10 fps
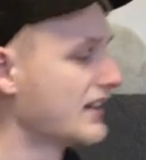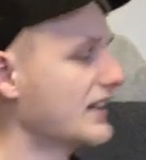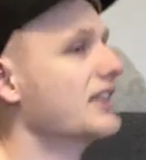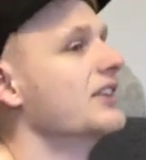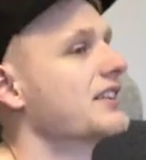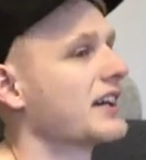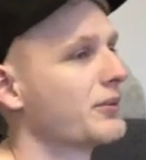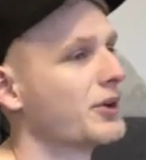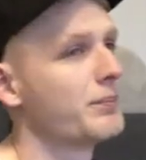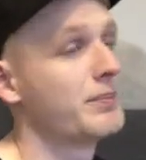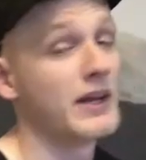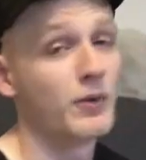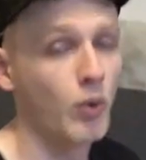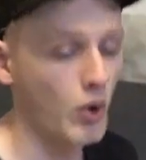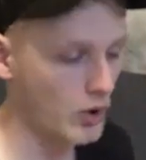I take them on a big
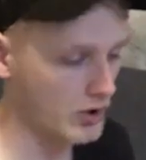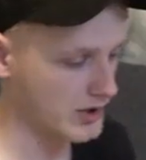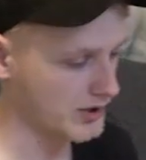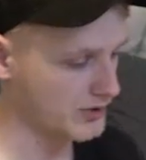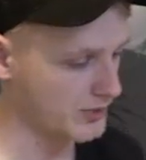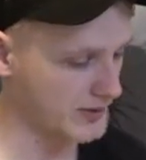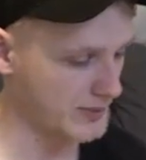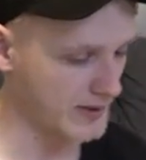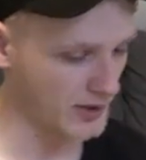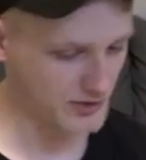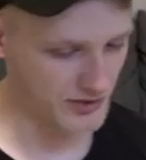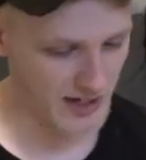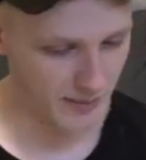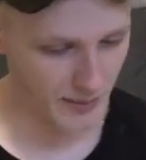walk, so we spend lots of time out the